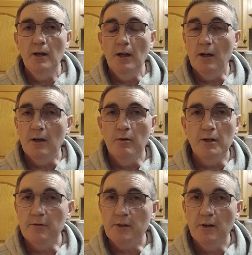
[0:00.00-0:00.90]

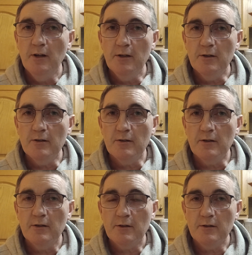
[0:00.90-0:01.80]
whatever your
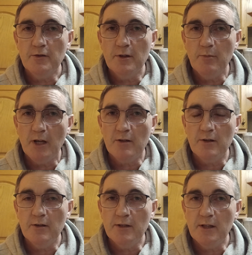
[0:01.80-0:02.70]
cultural
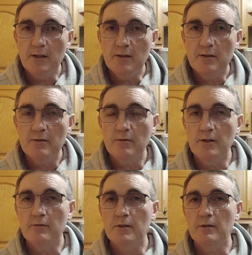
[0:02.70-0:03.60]
background is,
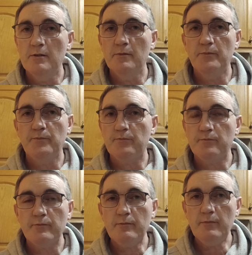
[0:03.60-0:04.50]
whatever
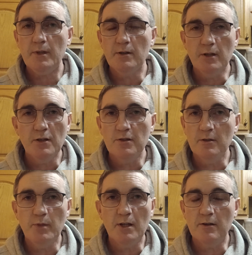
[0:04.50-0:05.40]
your national
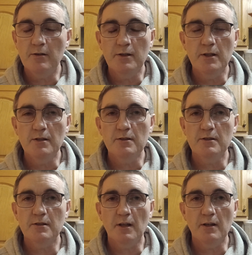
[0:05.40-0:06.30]
background
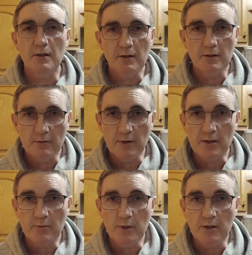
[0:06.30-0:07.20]
is, you're
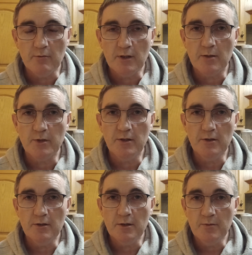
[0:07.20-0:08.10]
welcome here. Welcome to the
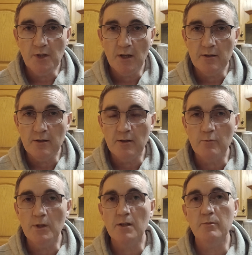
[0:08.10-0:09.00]
YouTube channel and
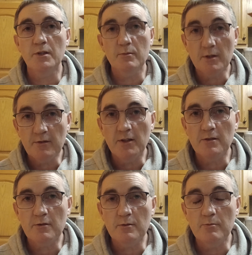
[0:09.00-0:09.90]
welcome to my
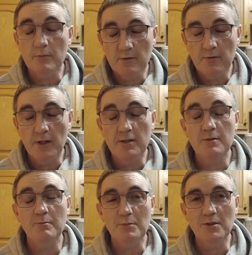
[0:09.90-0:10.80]

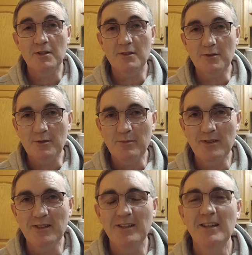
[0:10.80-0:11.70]
Facebook group,
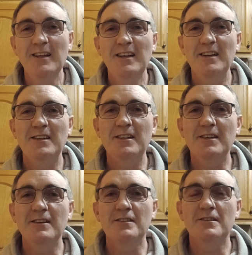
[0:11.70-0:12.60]

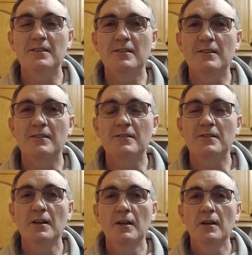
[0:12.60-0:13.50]
NDESTE Ireland.
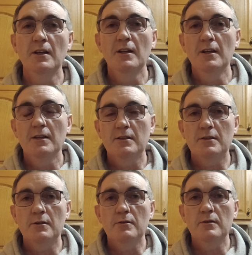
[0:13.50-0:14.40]

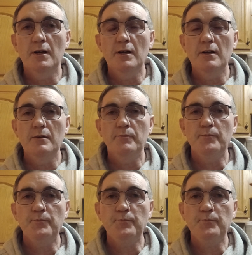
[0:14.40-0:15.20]
So,